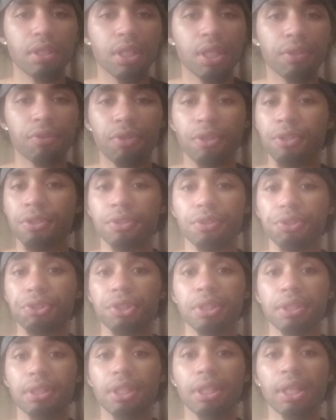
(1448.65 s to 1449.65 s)
And they're going to
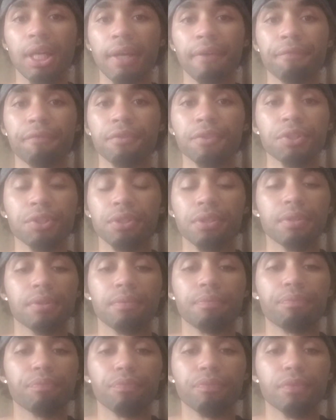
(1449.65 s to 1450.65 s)
think their life is
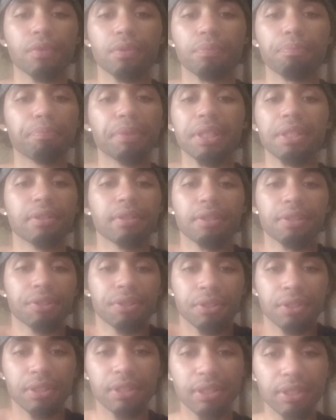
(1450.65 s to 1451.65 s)

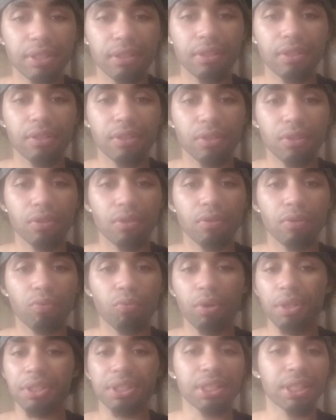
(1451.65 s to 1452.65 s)
meaningless.
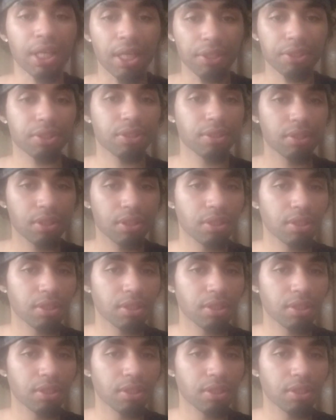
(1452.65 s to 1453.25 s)
Well, it's not.